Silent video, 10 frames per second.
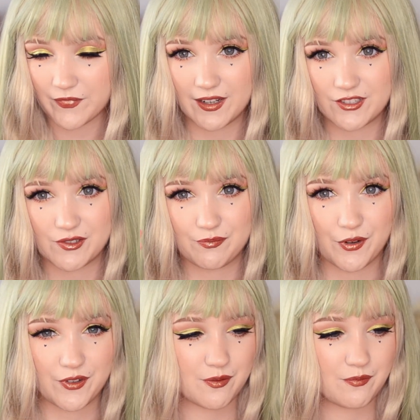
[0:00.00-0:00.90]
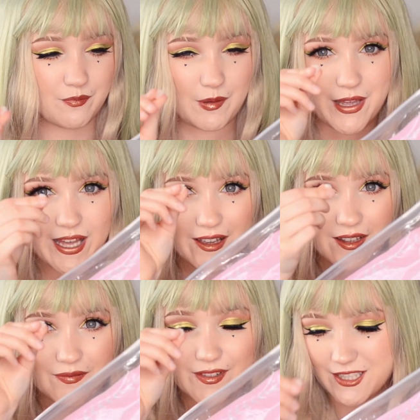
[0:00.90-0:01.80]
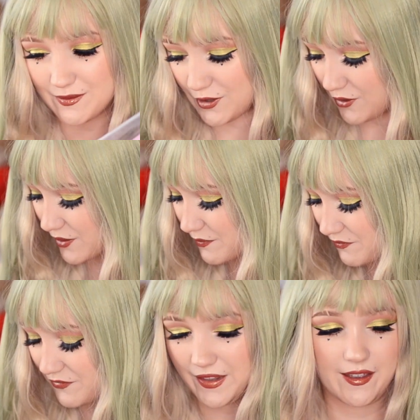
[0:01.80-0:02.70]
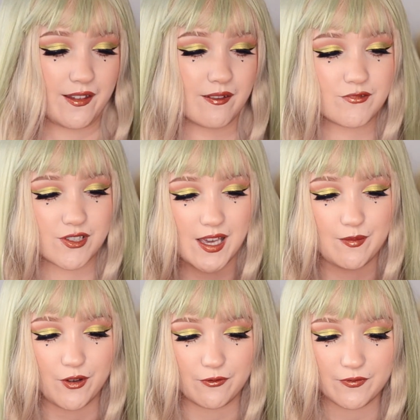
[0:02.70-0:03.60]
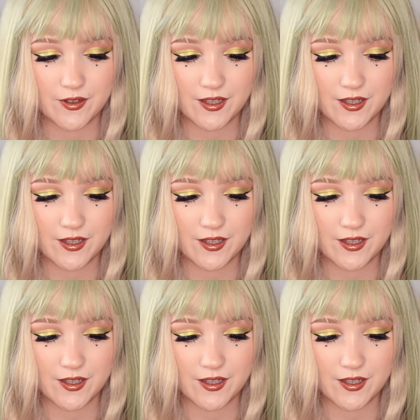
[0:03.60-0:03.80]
and I just broke my bag. The Ziploc thing just came off.